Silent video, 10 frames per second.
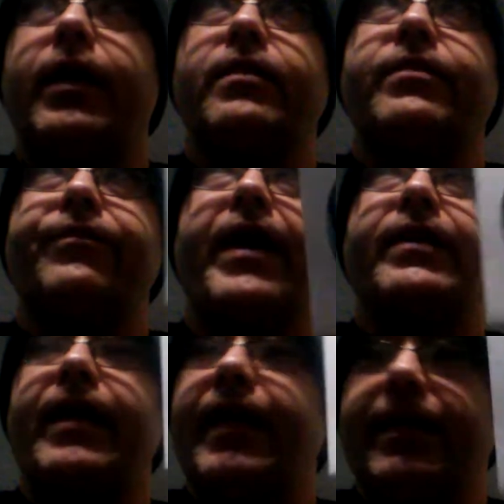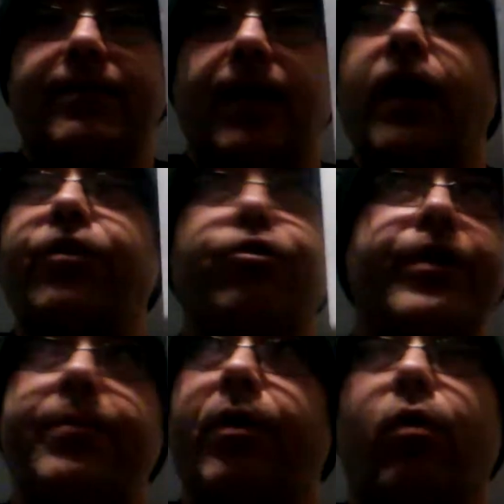is the fact that it's not your
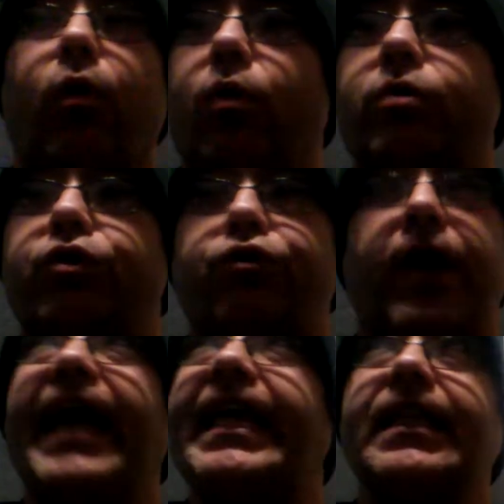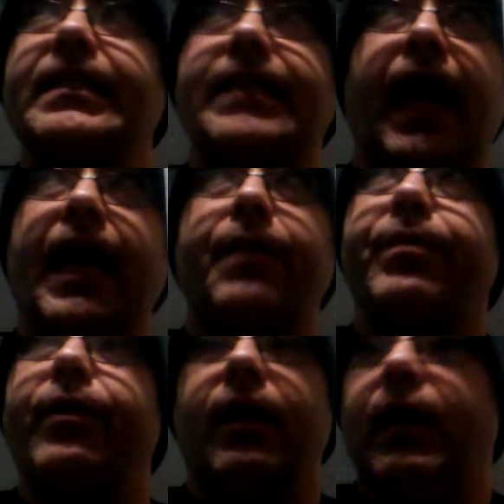typical Dracula
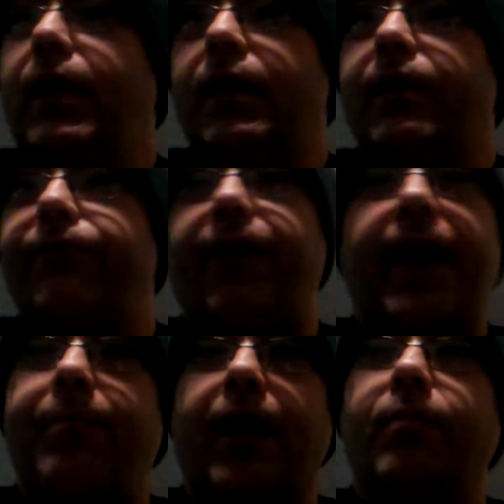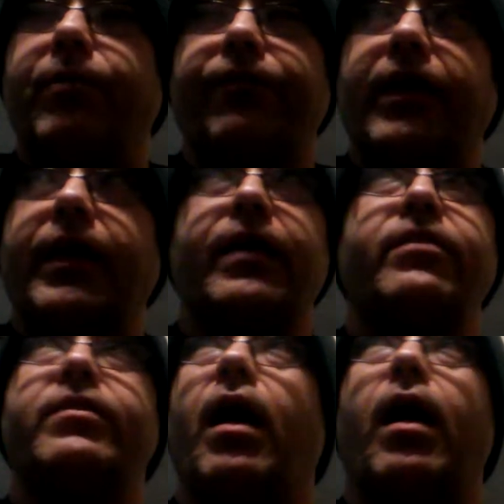type vampire movie.
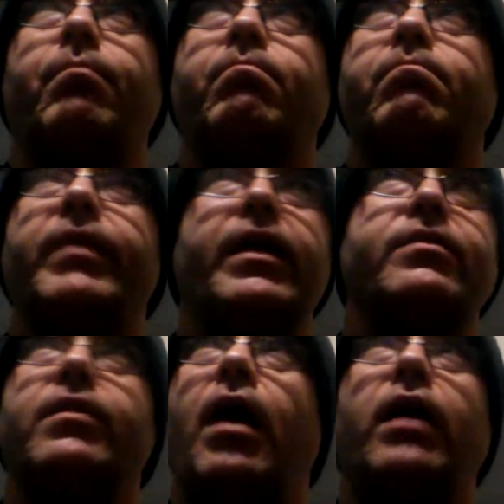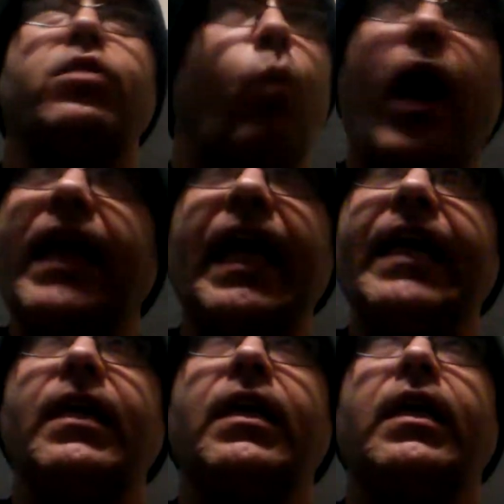It's not. It's not
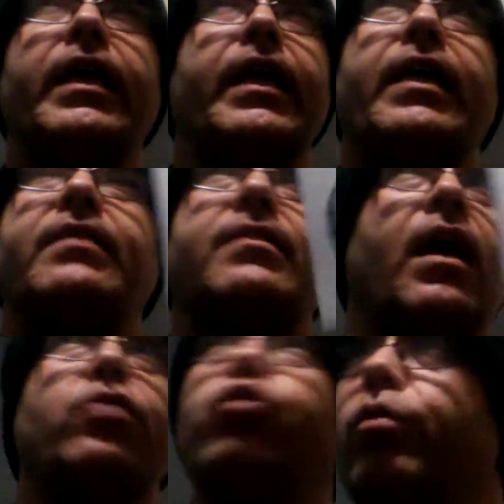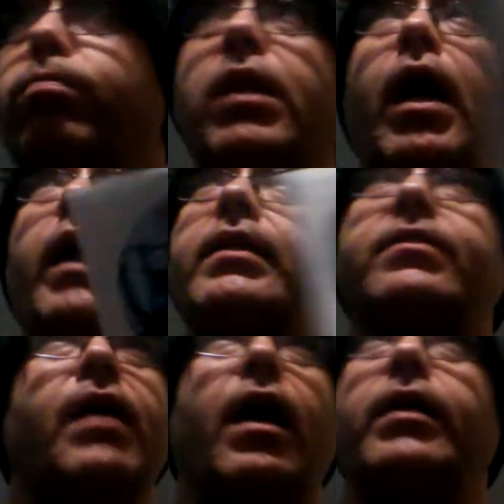Twilight. It's not True Blood.
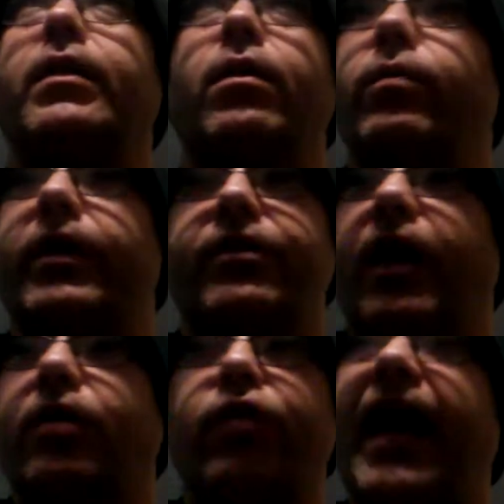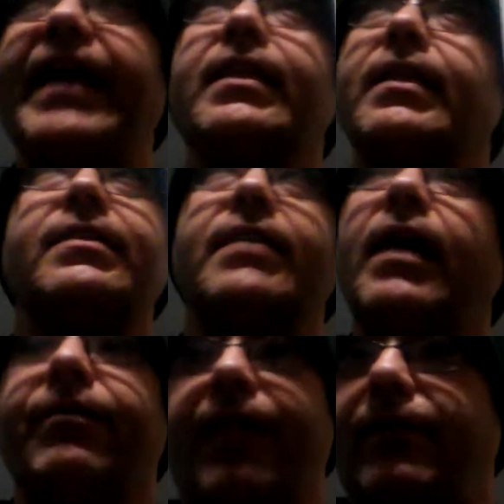It's not. It's not Dracula. It's
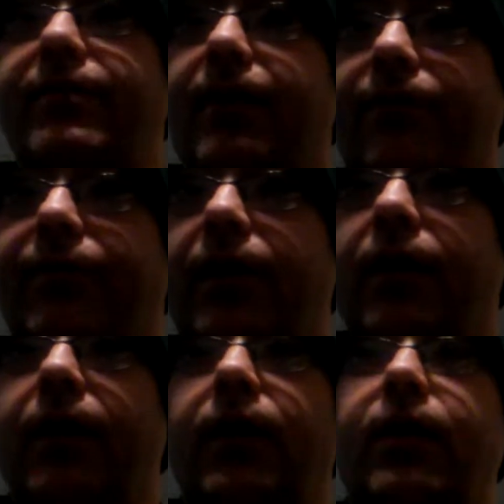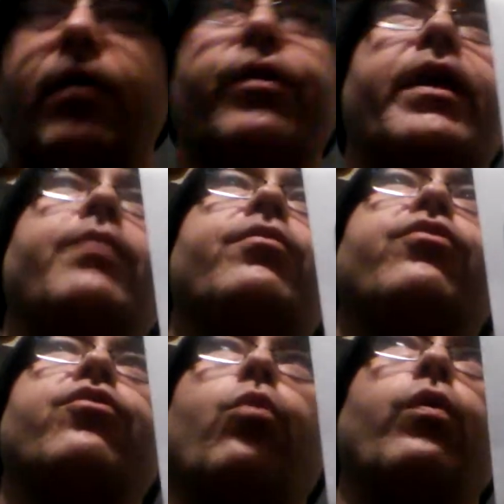none of that stuff. Okay.
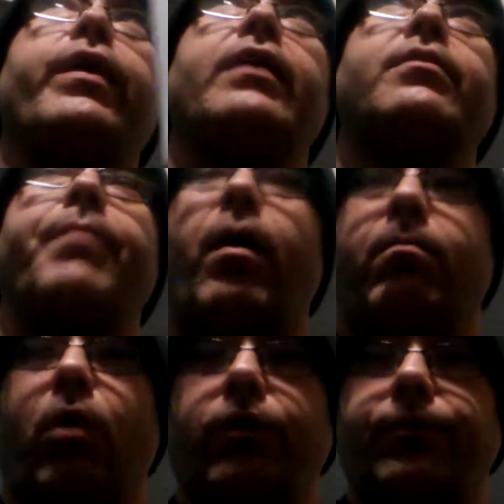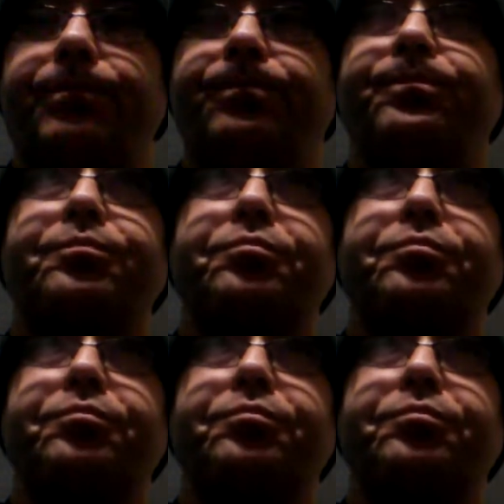The story is about Martin,